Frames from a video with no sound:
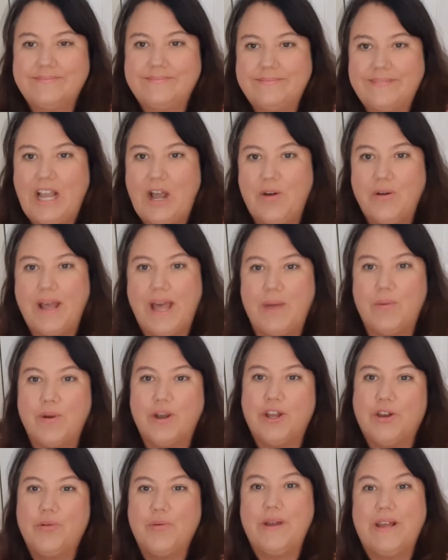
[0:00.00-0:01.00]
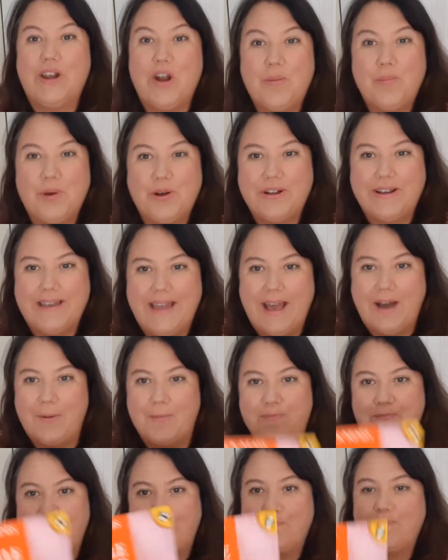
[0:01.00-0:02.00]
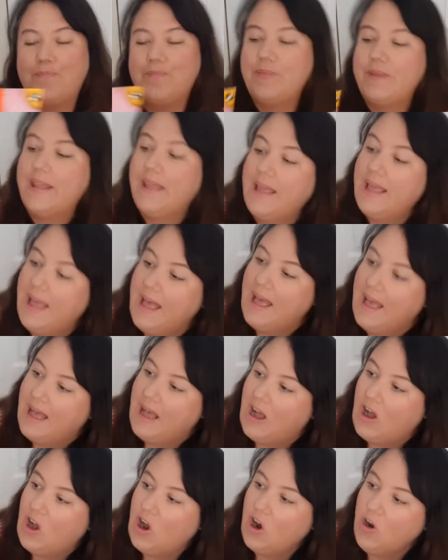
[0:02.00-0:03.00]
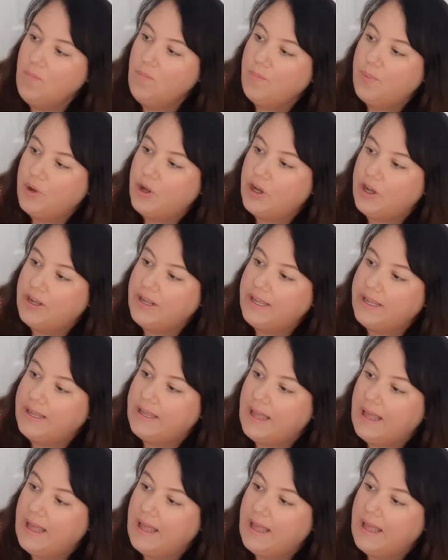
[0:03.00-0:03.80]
Okay, we're going to read our book now. Our book